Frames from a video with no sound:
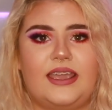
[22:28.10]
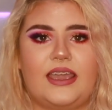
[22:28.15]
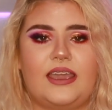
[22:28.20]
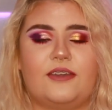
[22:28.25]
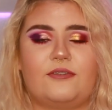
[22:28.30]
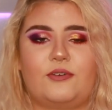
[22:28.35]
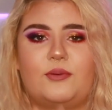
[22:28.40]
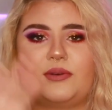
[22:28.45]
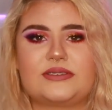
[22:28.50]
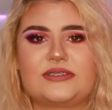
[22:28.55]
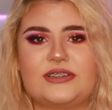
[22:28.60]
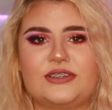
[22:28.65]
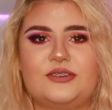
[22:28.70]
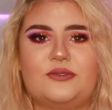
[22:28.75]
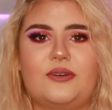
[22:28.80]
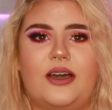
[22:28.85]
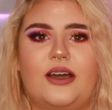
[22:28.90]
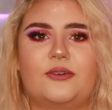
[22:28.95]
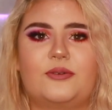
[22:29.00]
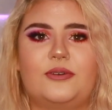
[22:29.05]
If I wasn't
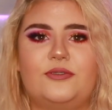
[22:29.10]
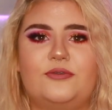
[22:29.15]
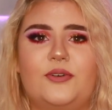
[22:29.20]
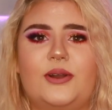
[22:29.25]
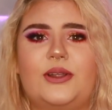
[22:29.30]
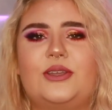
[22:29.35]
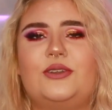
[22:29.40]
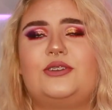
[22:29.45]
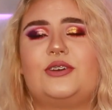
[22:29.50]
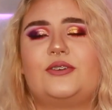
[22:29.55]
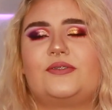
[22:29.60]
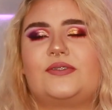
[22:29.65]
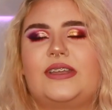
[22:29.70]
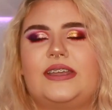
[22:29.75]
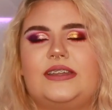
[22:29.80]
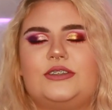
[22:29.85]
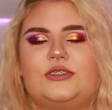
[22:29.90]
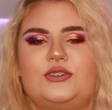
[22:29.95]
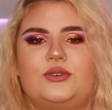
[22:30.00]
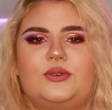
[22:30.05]
too awkward for you, don't
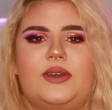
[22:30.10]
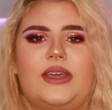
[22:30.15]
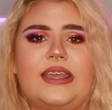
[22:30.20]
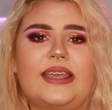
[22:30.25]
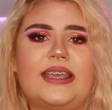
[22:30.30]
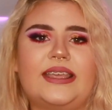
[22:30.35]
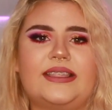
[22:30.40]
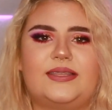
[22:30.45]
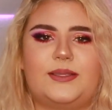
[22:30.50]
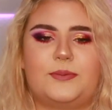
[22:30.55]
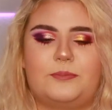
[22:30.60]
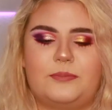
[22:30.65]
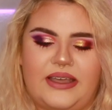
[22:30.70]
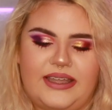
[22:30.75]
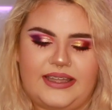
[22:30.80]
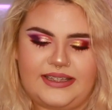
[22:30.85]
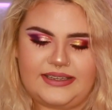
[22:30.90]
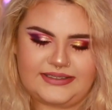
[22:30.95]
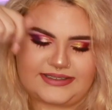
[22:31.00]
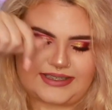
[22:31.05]
forget to hit the
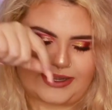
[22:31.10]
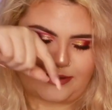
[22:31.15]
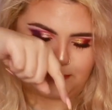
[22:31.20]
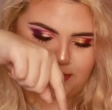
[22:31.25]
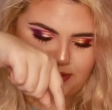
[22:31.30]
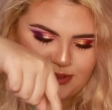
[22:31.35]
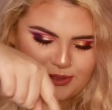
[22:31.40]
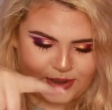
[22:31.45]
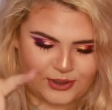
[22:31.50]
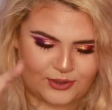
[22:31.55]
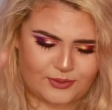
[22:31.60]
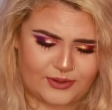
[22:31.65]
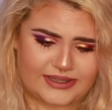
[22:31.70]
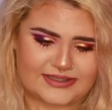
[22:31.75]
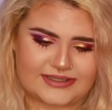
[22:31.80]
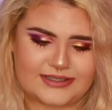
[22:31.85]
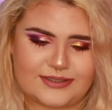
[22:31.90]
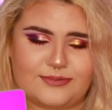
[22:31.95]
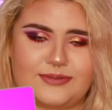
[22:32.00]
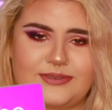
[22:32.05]
button down below and
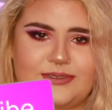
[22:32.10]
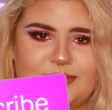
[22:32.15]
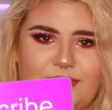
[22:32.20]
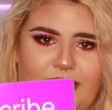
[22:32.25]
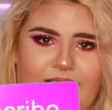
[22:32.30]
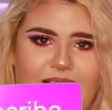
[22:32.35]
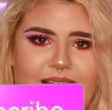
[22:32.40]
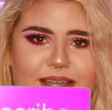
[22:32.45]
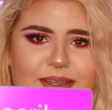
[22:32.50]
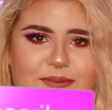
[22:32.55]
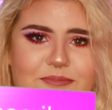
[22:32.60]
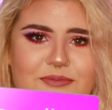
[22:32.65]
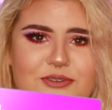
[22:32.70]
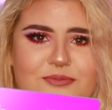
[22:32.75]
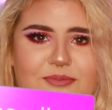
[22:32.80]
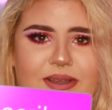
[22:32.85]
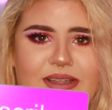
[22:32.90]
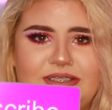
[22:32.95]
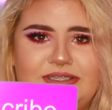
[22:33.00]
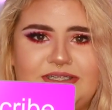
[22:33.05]
subscribe to
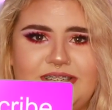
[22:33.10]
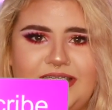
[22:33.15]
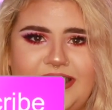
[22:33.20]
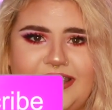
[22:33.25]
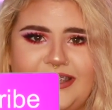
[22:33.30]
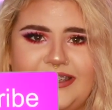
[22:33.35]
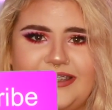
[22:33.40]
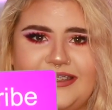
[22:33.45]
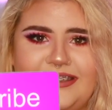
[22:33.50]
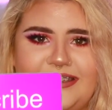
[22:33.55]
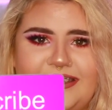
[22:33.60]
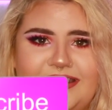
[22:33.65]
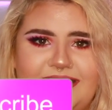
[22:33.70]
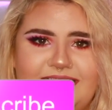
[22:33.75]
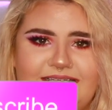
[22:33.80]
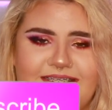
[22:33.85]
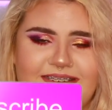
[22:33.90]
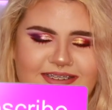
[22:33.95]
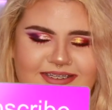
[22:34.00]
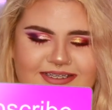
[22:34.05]
my
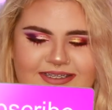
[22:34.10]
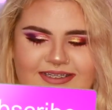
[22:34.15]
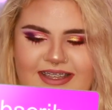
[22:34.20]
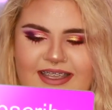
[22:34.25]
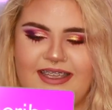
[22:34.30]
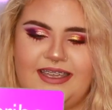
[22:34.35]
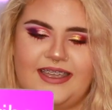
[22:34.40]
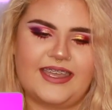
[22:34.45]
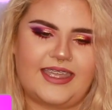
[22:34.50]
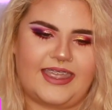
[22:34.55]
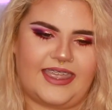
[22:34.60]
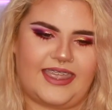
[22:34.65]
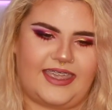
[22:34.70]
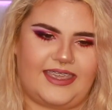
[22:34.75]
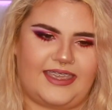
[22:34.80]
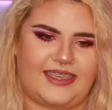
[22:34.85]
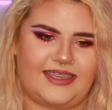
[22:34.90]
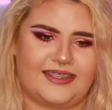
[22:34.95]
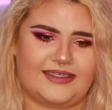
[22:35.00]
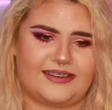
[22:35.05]
channel,
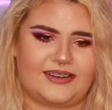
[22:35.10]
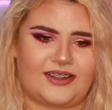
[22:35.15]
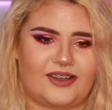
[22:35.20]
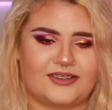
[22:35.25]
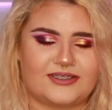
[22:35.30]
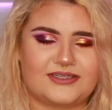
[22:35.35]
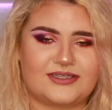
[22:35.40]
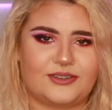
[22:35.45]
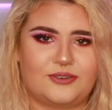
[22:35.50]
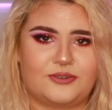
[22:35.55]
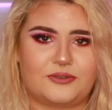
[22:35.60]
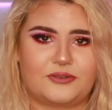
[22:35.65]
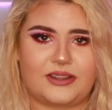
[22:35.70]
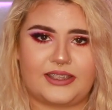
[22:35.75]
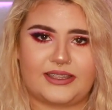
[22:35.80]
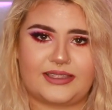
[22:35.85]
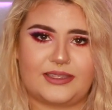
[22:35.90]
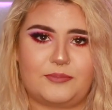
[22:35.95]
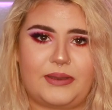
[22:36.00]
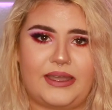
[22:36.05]
and also
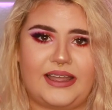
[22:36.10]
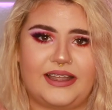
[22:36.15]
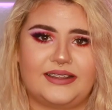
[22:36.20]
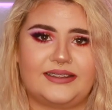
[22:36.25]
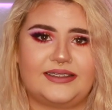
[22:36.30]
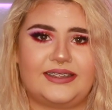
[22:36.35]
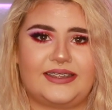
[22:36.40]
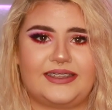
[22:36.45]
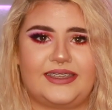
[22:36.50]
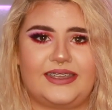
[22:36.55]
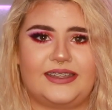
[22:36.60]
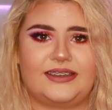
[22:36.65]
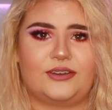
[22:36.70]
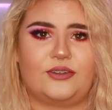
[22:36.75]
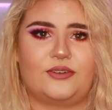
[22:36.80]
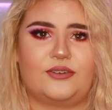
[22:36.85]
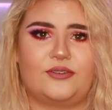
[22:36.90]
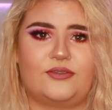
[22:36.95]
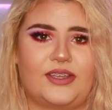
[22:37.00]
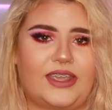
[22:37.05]
click the bell and get
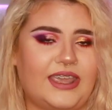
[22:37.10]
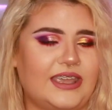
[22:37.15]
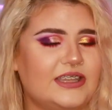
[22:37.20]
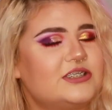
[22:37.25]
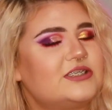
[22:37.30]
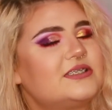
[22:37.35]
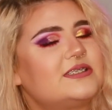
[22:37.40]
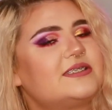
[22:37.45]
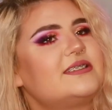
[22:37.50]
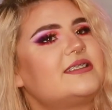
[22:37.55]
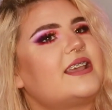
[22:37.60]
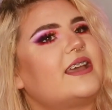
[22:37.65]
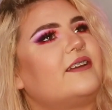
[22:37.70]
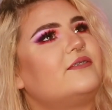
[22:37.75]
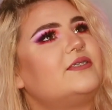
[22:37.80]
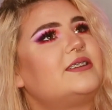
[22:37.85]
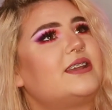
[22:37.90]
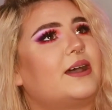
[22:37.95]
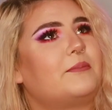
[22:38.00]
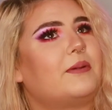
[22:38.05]
notifications
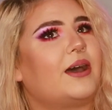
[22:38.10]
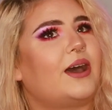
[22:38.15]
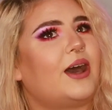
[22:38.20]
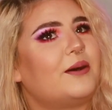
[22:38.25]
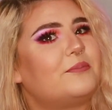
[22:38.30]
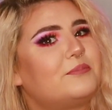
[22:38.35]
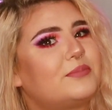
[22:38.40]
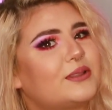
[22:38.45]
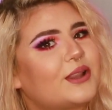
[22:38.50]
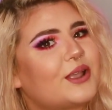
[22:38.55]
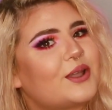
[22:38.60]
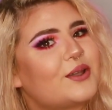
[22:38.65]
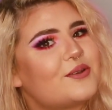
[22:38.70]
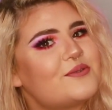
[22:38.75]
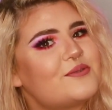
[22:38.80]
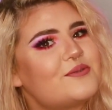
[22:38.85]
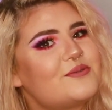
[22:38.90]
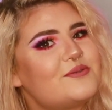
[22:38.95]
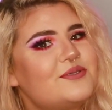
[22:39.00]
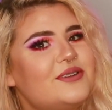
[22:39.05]
every time I
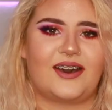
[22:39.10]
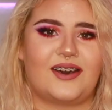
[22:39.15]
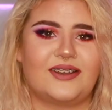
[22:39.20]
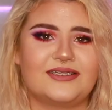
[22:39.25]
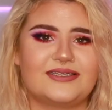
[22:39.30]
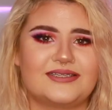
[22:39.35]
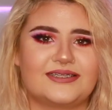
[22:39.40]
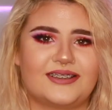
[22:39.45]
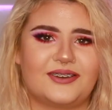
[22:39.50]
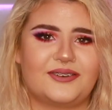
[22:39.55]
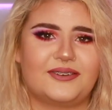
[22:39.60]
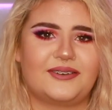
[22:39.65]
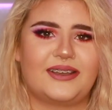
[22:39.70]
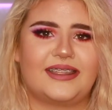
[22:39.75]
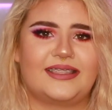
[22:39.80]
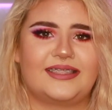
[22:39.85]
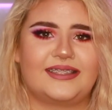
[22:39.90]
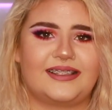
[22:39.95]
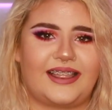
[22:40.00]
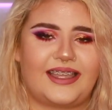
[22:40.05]
upload. Also
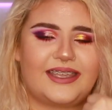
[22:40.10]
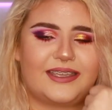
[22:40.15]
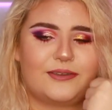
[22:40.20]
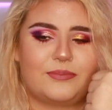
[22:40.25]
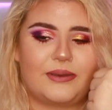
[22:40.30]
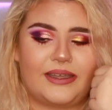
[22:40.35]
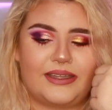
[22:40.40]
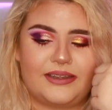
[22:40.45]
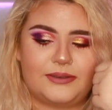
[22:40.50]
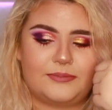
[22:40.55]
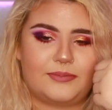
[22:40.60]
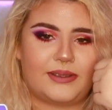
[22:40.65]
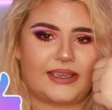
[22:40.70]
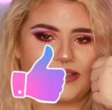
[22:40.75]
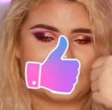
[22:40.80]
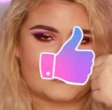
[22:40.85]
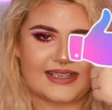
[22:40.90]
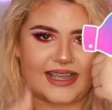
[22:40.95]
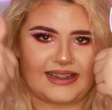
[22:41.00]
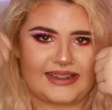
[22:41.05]
hit the like button
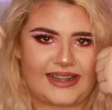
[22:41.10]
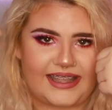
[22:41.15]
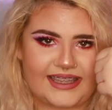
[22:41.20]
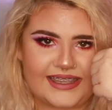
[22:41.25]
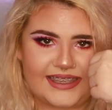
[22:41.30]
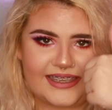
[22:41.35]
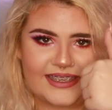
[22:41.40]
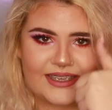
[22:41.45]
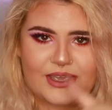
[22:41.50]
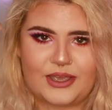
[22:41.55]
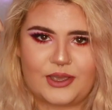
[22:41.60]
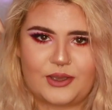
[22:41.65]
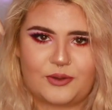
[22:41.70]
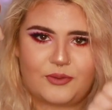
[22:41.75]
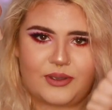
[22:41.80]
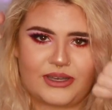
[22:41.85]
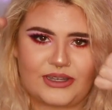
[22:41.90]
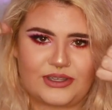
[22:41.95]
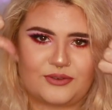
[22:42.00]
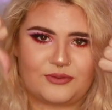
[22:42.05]
because I like it
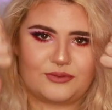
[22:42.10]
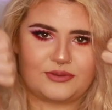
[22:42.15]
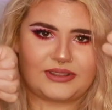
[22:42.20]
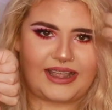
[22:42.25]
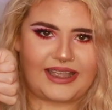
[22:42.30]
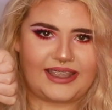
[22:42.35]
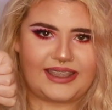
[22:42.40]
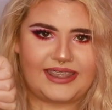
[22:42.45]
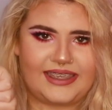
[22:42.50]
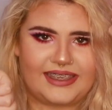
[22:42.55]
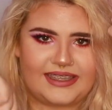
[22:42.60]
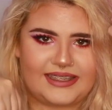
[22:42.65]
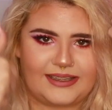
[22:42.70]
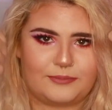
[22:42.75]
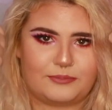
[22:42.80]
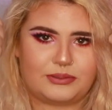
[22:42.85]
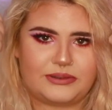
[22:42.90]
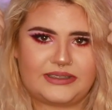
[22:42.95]
when you like it.